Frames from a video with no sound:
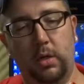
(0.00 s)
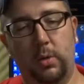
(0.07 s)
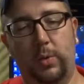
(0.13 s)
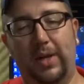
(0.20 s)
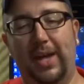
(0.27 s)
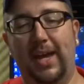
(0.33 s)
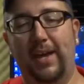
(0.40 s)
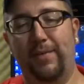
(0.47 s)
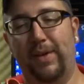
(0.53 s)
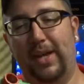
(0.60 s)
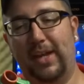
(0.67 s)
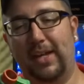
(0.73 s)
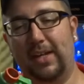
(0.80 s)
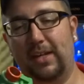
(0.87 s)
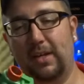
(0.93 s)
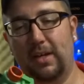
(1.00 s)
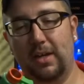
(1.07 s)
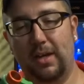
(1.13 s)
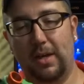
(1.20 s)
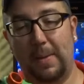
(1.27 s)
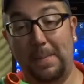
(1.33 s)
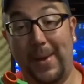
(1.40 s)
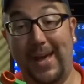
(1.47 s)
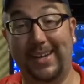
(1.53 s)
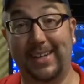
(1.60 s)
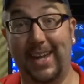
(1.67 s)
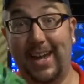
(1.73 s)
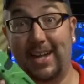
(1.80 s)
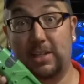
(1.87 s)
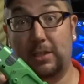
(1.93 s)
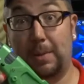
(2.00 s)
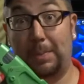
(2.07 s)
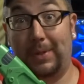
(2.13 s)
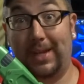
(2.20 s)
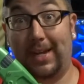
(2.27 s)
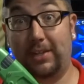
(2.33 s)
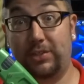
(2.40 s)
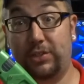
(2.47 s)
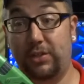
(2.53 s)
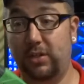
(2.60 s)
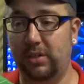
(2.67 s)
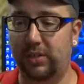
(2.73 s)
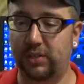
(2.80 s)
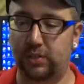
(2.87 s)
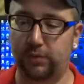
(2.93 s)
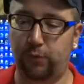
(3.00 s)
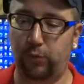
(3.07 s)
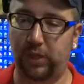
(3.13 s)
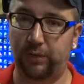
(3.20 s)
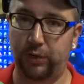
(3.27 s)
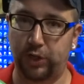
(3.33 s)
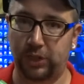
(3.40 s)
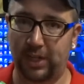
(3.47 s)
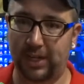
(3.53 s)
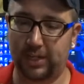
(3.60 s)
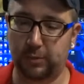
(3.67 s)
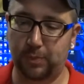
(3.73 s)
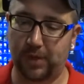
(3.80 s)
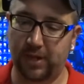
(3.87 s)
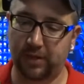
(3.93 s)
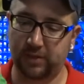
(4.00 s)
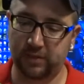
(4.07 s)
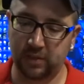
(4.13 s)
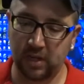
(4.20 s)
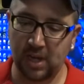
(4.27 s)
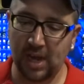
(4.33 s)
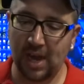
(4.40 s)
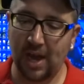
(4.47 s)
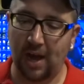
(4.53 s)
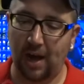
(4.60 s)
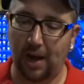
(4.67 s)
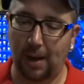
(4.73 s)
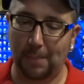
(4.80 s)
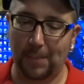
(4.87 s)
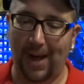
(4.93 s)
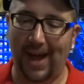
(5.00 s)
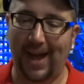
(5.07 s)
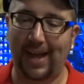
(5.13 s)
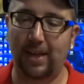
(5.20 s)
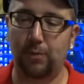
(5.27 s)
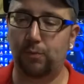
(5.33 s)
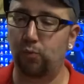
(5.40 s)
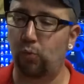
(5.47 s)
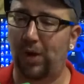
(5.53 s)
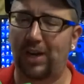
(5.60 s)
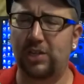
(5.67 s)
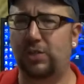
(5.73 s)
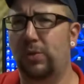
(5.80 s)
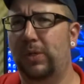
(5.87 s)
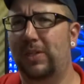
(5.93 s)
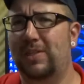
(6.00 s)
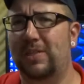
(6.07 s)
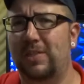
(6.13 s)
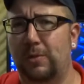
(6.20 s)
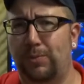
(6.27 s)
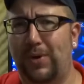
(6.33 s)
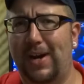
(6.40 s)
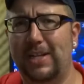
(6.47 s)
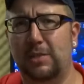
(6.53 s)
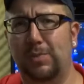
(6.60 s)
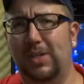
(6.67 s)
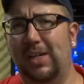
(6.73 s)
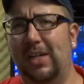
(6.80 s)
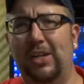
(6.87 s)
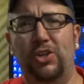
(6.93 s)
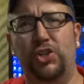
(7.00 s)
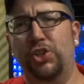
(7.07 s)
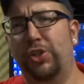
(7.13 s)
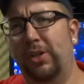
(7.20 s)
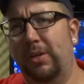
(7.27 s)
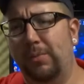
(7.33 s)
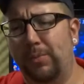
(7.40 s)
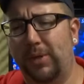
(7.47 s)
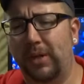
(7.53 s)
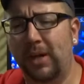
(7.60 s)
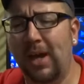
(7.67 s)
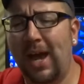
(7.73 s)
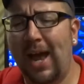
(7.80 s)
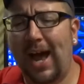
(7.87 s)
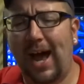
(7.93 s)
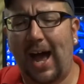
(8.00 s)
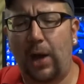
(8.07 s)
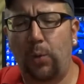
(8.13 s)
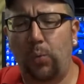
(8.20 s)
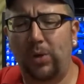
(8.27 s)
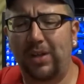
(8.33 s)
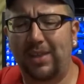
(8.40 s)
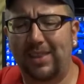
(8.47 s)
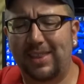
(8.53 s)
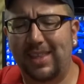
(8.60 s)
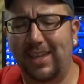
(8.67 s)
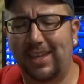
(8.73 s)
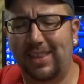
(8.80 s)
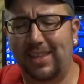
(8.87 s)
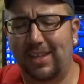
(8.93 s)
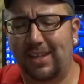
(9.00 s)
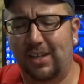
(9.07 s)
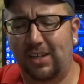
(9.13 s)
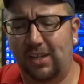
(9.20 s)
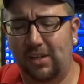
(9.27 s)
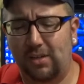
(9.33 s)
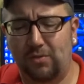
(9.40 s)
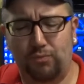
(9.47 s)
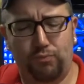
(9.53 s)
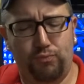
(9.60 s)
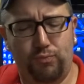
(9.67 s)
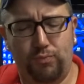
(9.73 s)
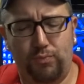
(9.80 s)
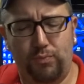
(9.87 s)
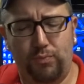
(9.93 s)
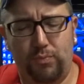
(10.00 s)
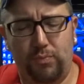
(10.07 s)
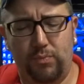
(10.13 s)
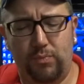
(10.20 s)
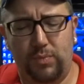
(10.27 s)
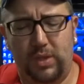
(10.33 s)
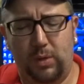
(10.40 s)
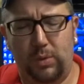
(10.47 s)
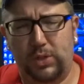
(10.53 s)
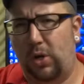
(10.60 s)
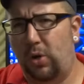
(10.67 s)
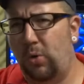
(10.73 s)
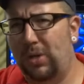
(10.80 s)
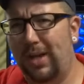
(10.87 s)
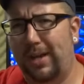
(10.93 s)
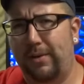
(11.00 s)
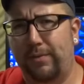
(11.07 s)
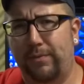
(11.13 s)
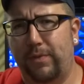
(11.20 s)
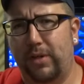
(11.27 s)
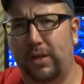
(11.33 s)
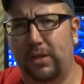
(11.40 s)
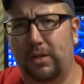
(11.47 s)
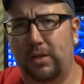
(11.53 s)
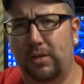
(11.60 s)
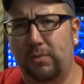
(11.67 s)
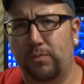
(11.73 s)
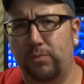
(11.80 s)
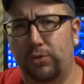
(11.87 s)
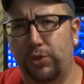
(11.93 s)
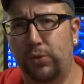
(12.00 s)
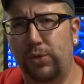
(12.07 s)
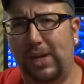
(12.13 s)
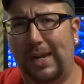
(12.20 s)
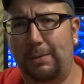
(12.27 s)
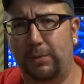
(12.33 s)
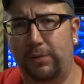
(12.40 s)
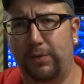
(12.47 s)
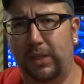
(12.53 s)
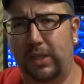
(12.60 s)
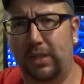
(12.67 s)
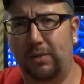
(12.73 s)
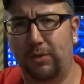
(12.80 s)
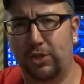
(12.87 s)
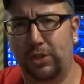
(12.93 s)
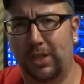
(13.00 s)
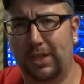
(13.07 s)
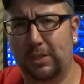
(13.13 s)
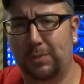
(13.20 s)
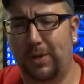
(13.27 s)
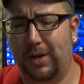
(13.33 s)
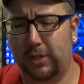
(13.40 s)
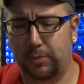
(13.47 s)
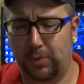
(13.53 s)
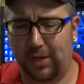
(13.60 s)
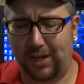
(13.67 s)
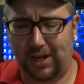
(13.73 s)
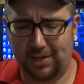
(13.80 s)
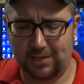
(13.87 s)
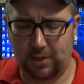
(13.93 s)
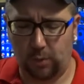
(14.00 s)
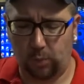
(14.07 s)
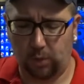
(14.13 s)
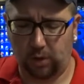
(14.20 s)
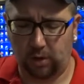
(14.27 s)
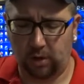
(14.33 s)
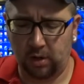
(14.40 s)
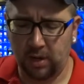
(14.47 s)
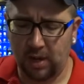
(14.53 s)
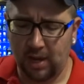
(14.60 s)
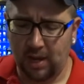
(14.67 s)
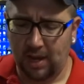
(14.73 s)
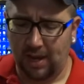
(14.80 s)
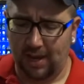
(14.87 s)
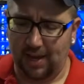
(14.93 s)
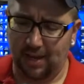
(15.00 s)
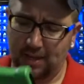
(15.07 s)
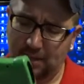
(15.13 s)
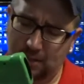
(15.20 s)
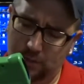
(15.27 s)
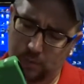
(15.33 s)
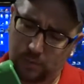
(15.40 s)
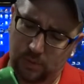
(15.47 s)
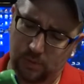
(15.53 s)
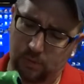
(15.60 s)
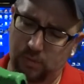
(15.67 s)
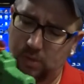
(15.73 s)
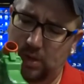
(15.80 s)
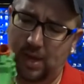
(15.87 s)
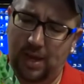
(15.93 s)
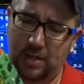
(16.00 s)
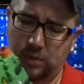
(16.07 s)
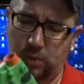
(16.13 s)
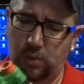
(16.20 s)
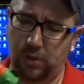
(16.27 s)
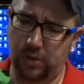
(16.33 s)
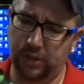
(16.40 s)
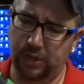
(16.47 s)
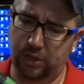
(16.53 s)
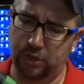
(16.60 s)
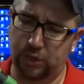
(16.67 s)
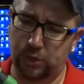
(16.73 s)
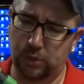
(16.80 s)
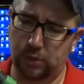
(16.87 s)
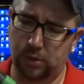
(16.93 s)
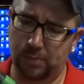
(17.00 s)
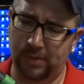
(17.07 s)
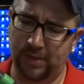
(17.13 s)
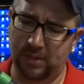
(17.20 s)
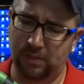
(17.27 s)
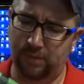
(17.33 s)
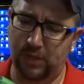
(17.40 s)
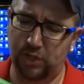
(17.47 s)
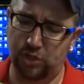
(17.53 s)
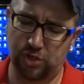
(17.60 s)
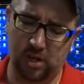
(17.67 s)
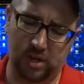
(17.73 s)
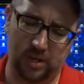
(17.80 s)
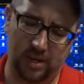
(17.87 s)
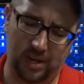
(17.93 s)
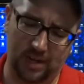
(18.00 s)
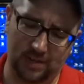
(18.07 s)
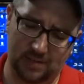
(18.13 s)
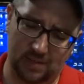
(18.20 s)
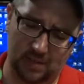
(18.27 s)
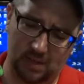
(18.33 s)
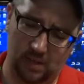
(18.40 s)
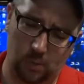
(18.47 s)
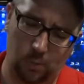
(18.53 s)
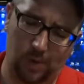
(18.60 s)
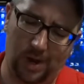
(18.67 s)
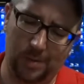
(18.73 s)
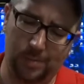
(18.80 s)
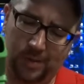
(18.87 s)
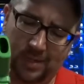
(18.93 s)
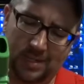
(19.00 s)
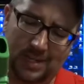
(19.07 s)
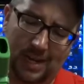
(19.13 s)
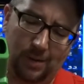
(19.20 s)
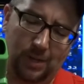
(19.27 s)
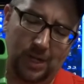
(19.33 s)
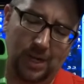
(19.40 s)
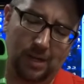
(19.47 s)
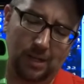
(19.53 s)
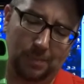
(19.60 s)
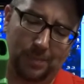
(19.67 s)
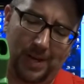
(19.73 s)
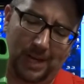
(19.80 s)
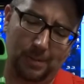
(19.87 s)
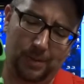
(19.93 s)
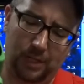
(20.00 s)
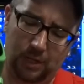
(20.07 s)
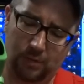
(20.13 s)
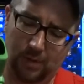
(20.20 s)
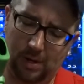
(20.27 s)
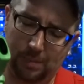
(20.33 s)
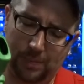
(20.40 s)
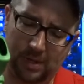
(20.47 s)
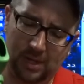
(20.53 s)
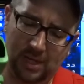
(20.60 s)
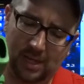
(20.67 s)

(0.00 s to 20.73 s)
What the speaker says: We have a Mad Catz Blaster. This is for the original Xbox. When I saw this, it surprised me. It shouldn't, but I wouldn't think that there whole lot of shooter games for the original Xbox, but I guess there were. And this one has all the controller buttons featured on it. It has the Y button down here on the bottom of the grip.